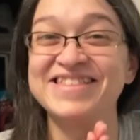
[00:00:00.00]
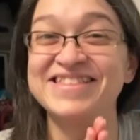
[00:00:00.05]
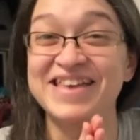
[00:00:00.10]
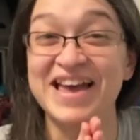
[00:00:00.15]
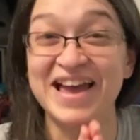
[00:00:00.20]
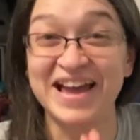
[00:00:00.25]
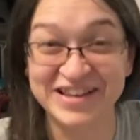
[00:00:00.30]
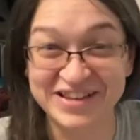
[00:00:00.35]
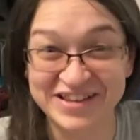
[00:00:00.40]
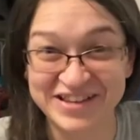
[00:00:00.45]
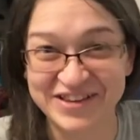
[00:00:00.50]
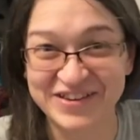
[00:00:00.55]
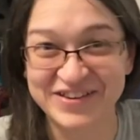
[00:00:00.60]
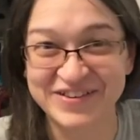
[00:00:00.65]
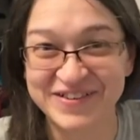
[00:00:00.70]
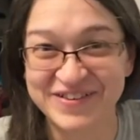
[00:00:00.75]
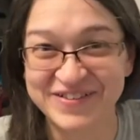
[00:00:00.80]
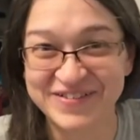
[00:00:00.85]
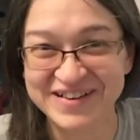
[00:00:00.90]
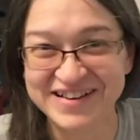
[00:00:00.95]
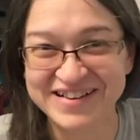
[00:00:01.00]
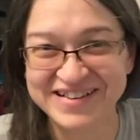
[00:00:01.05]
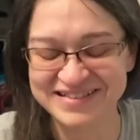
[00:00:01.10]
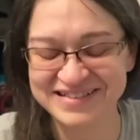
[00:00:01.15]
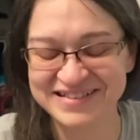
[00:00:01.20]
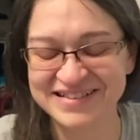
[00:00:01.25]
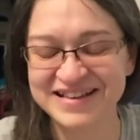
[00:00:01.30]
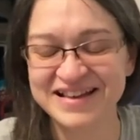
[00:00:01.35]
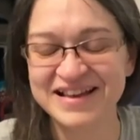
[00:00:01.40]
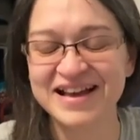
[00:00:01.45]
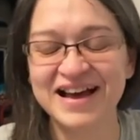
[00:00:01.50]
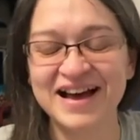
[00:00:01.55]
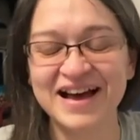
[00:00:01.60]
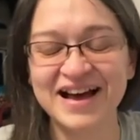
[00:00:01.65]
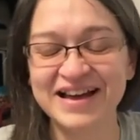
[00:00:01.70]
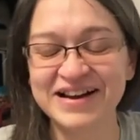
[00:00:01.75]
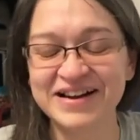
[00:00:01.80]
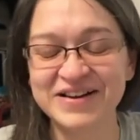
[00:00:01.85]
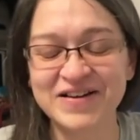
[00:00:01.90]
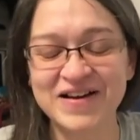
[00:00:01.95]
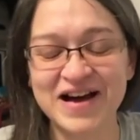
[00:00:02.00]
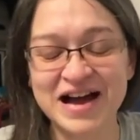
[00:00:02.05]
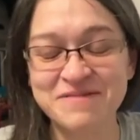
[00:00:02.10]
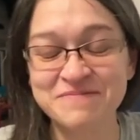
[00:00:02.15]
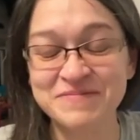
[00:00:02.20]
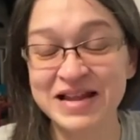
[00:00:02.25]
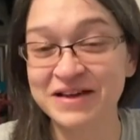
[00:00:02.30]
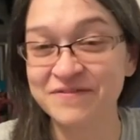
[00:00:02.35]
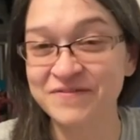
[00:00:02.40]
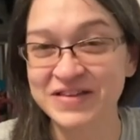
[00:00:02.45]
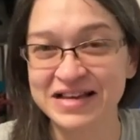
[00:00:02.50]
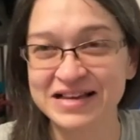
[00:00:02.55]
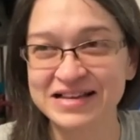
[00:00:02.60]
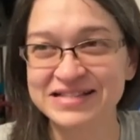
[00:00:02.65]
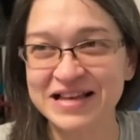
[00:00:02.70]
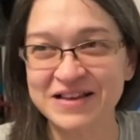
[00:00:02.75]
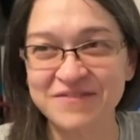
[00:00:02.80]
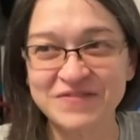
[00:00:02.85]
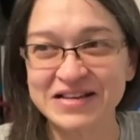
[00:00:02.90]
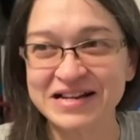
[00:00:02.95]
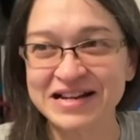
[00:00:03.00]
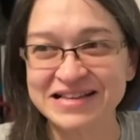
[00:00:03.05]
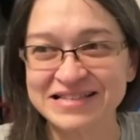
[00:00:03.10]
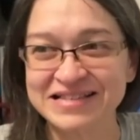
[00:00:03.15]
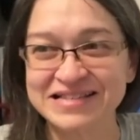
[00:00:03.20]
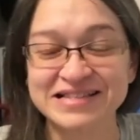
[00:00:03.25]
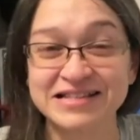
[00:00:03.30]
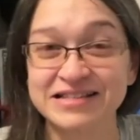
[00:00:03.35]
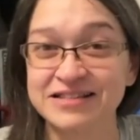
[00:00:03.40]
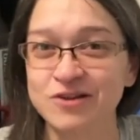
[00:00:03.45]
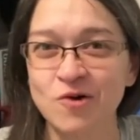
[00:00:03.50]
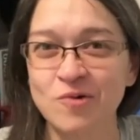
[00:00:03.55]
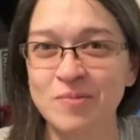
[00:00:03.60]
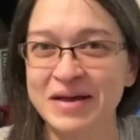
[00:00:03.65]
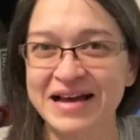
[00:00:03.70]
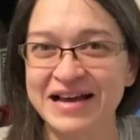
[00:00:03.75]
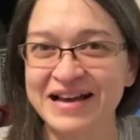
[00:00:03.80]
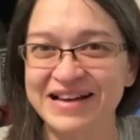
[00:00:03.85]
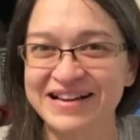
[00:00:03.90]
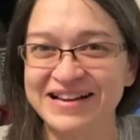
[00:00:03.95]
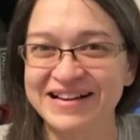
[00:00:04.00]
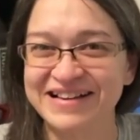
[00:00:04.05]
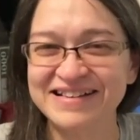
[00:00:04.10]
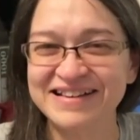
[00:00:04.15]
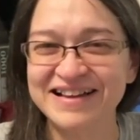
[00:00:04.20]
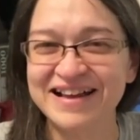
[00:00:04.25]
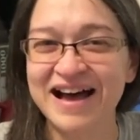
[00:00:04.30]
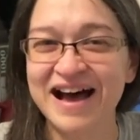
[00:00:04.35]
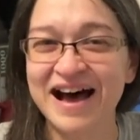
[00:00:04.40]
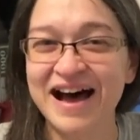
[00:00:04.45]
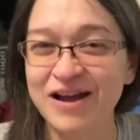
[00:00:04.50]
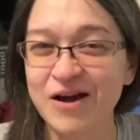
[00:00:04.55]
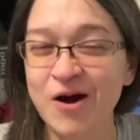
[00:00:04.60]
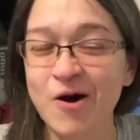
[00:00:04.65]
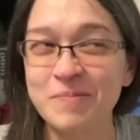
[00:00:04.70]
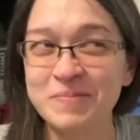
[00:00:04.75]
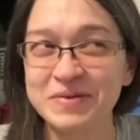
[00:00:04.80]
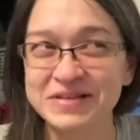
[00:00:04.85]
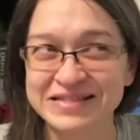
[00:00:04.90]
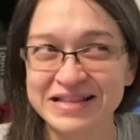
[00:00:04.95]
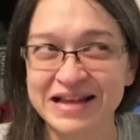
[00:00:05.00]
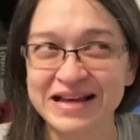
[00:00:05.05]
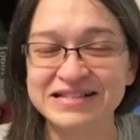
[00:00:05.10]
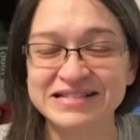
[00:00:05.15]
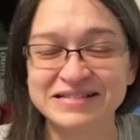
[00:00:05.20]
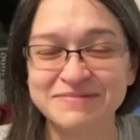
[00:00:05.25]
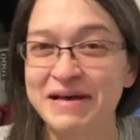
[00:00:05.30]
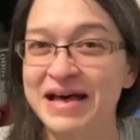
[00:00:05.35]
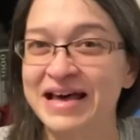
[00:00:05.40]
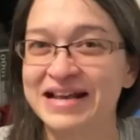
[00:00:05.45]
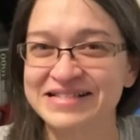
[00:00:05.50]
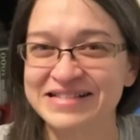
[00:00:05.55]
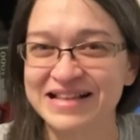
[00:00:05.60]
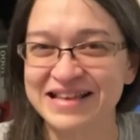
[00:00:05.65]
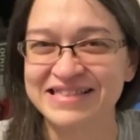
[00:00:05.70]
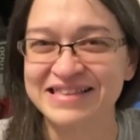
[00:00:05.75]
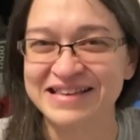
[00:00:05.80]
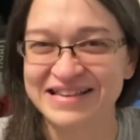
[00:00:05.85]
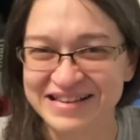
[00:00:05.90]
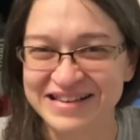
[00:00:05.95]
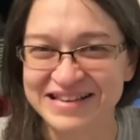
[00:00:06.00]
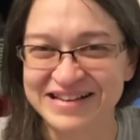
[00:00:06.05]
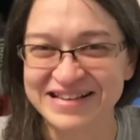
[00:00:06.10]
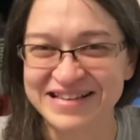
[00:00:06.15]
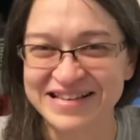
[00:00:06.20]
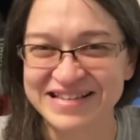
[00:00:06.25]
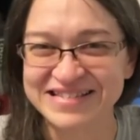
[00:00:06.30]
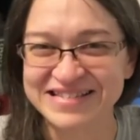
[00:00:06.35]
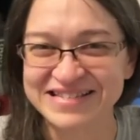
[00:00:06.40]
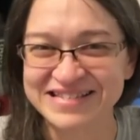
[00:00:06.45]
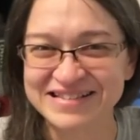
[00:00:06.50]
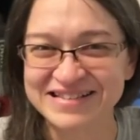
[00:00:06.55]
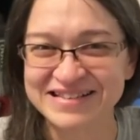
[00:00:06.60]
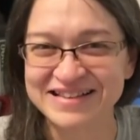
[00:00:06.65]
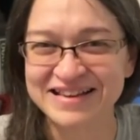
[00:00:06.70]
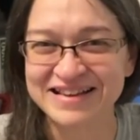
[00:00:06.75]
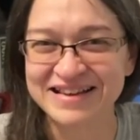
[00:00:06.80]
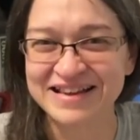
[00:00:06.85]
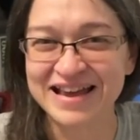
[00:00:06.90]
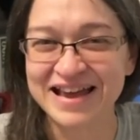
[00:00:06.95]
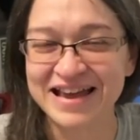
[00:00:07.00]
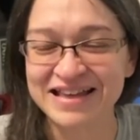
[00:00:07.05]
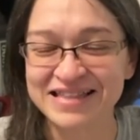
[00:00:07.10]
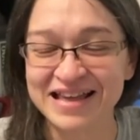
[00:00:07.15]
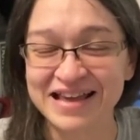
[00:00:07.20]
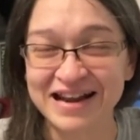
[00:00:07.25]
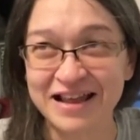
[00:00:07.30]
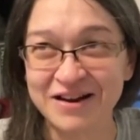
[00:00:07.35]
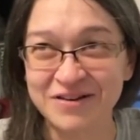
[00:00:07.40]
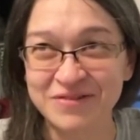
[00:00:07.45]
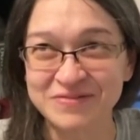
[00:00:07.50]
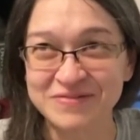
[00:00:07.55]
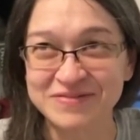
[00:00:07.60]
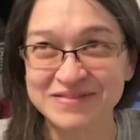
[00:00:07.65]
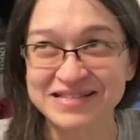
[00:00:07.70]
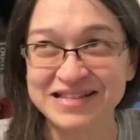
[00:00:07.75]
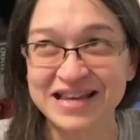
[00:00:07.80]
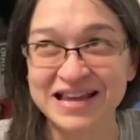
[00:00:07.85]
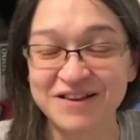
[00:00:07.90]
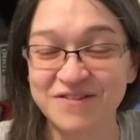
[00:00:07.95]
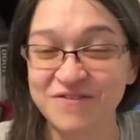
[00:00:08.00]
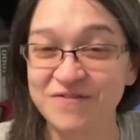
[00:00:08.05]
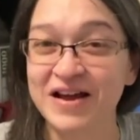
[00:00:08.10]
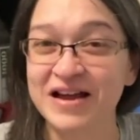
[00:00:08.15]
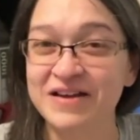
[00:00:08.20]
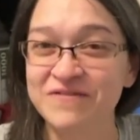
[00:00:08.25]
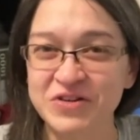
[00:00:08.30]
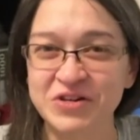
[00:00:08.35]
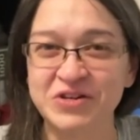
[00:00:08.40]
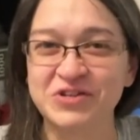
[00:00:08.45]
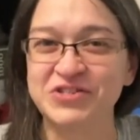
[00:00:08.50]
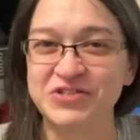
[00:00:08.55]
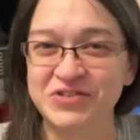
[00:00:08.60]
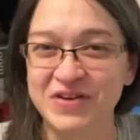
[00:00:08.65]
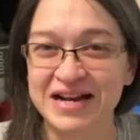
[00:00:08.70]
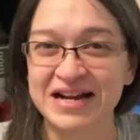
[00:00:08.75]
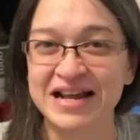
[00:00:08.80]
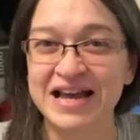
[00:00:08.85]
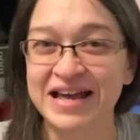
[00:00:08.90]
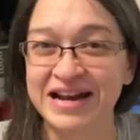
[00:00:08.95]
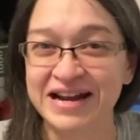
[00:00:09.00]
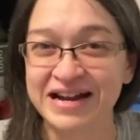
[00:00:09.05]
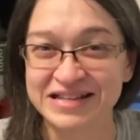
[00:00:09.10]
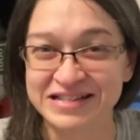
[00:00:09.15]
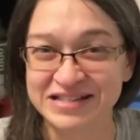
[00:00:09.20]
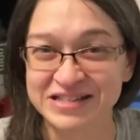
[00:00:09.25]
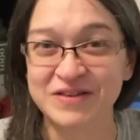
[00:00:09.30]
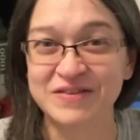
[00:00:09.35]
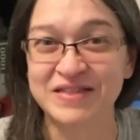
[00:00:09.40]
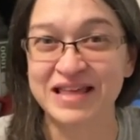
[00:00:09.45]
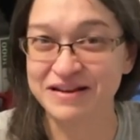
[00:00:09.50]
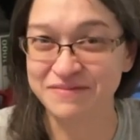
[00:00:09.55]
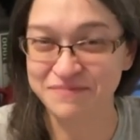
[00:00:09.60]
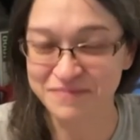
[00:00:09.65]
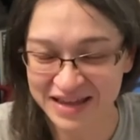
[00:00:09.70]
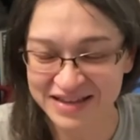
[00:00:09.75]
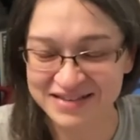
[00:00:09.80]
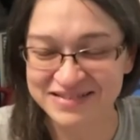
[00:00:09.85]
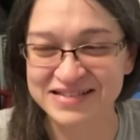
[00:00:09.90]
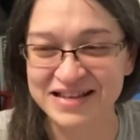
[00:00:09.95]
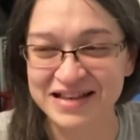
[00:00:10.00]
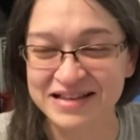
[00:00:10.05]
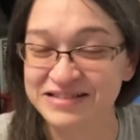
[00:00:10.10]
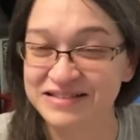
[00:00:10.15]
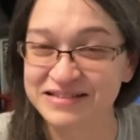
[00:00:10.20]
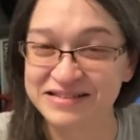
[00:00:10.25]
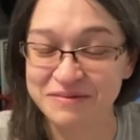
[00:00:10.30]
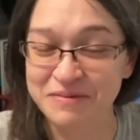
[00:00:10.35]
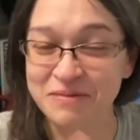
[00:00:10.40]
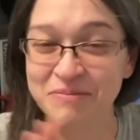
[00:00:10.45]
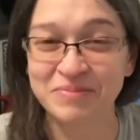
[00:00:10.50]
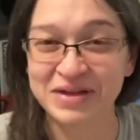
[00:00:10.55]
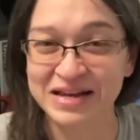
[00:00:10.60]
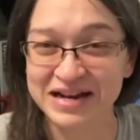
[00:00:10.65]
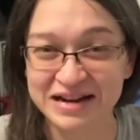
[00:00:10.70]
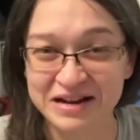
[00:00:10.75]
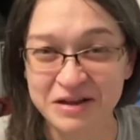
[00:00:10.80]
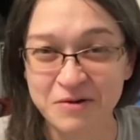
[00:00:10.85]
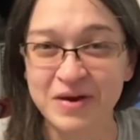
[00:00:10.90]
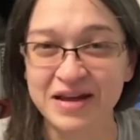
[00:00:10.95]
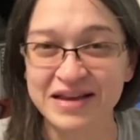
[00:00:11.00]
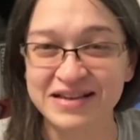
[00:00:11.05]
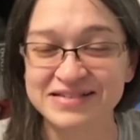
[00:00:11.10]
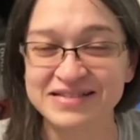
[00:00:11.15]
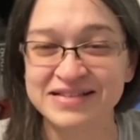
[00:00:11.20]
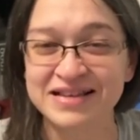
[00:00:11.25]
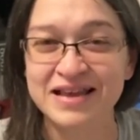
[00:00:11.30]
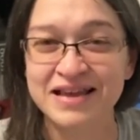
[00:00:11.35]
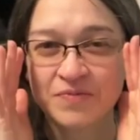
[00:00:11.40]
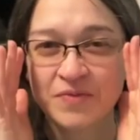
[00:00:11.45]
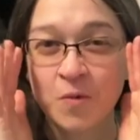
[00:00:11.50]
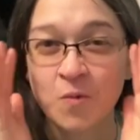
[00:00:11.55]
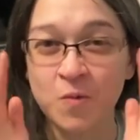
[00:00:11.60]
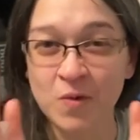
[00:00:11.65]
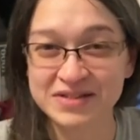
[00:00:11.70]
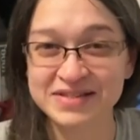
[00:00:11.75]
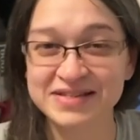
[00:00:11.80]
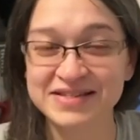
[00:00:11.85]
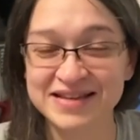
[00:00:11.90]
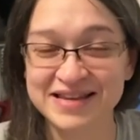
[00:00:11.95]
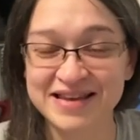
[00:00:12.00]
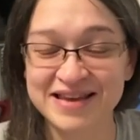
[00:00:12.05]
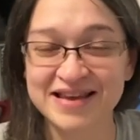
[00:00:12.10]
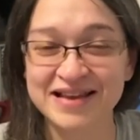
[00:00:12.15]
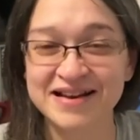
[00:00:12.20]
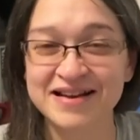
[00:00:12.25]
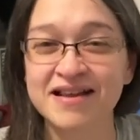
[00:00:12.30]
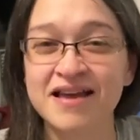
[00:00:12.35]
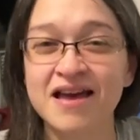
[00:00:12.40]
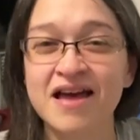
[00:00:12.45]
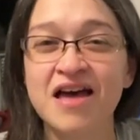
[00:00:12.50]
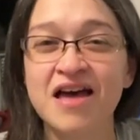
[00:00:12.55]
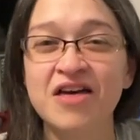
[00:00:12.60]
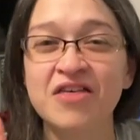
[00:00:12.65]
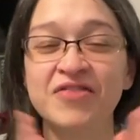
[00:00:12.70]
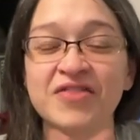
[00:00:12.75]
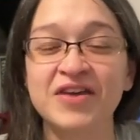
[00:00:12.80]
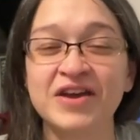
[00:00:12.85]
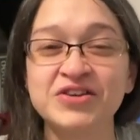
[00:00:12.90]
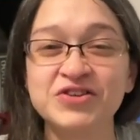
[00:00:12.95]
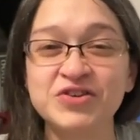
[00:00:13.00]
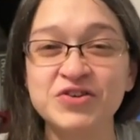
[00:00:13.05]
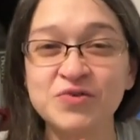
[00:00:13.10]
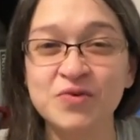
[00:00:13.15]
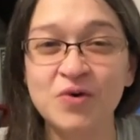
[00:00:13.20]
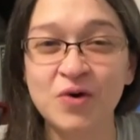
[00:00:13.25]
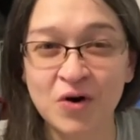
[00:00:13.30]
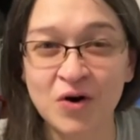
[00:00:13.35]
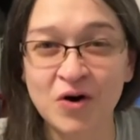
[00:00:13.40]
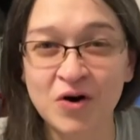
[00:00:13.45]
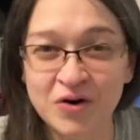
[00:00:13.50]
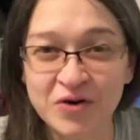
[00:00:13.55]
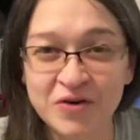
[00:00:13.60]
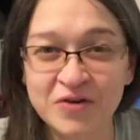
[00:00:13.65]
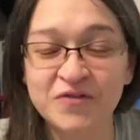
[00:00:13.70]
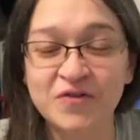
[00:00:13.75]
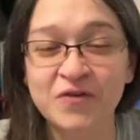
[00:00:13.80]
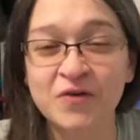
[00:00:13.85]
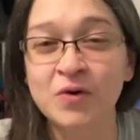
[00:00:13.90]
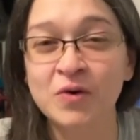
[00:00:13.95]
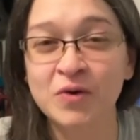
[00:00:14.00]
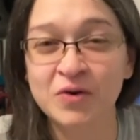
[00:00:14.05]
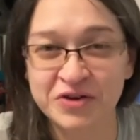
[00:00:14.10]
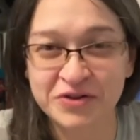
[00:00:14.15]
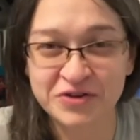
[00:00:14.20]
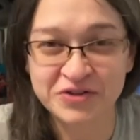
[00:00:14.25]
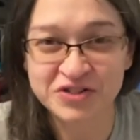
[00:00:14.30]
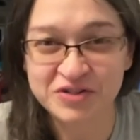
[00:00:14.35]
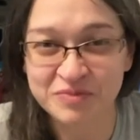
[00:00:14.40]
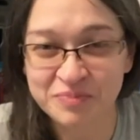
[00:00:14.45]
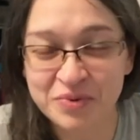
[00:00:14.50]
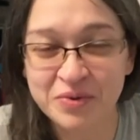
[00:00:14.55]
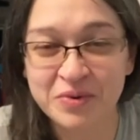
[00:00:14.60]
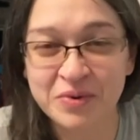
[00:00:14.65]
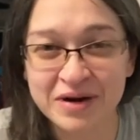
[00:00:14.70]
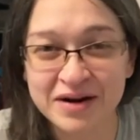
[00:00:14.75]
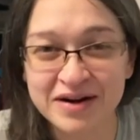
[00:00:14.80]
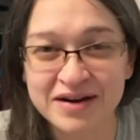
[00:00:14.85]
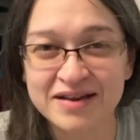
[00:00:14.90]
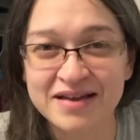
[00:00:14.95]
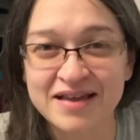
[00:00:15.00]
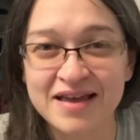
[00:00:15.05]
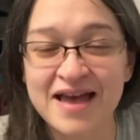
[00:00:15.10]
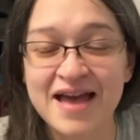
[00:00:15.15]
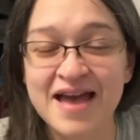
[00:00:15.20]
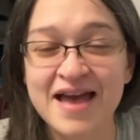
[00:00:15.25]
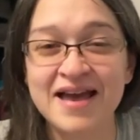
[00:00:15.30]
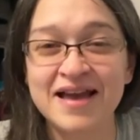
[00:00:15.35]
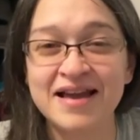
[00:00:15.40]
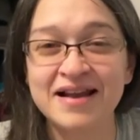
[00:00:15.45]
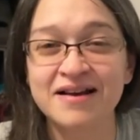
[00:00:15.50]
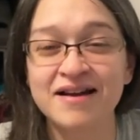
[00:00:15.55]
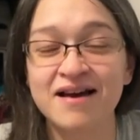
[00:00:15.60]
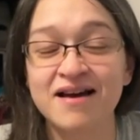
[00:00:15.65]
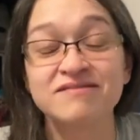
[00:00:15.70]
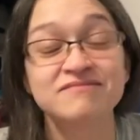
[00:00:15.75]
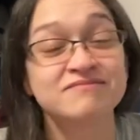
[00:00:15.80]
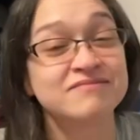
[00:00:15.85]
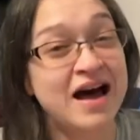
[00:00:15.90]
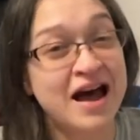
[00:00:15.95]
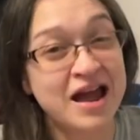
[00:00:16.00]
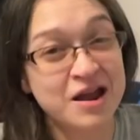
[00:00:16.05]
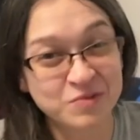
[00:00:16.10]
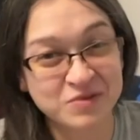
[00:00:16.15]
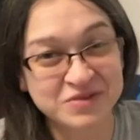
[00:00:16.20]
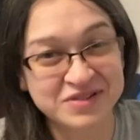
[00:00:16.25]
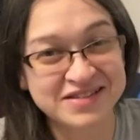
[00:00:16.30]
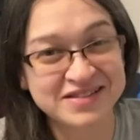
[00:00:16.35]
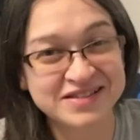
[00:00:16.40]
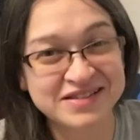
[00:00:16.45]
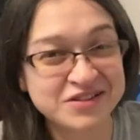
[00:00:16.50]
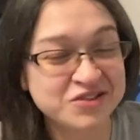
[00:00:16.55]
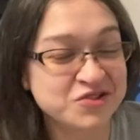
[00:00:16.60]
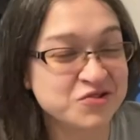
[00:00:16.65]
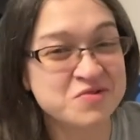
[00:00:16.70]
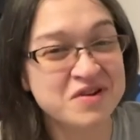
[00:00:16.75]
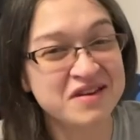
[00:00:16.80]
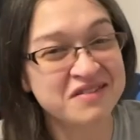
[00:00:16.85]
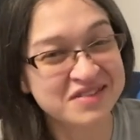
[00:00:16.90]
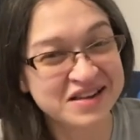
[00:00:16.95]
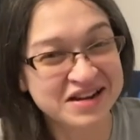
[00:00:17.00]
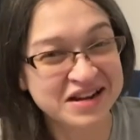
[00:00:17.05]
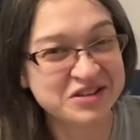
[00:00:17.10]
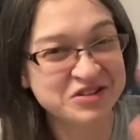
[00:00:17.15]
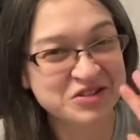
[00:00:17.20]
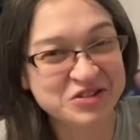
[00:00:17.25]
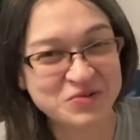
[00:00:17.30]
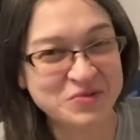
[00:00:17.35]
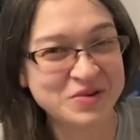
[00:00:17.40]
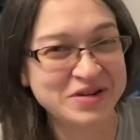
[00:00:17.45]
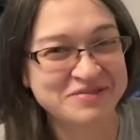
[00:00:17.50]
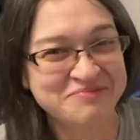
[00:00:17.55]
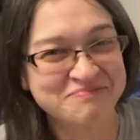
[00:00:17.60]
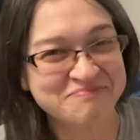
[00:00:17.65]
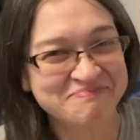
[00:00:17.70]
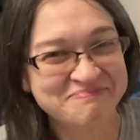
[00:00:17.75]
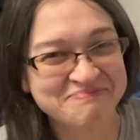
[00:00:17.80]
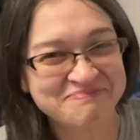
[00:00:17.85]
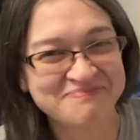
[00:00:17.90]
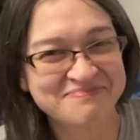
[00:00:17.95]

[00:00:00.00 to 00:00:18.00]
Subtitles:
thank you. I don't know, I'm laughing because I feel like this is so bad. I hope it's not as bad as I think it is. And that I don't take 5 years trying to edit it so that it makes sense. But anyways, once again, thank you all for all your support. And I will see you in the next one.